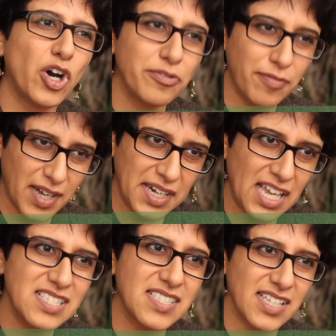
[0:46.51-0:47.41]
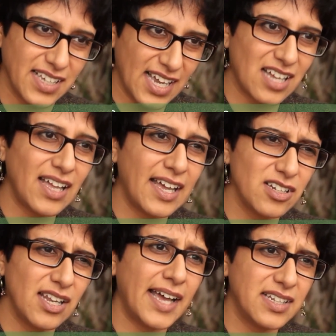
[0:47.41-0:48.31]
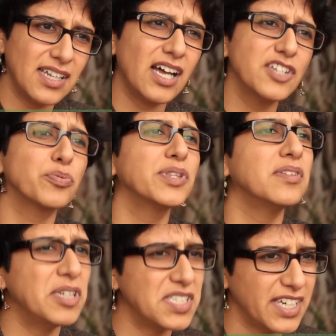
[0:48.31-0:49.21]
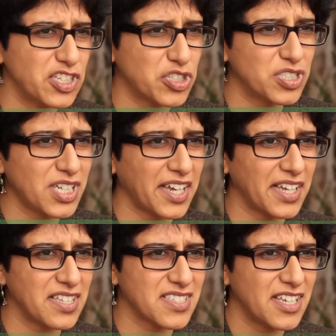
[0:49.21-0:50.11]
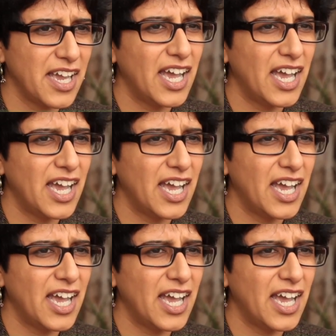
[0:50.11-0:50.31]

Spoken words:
on financing at large with the mitigation targets.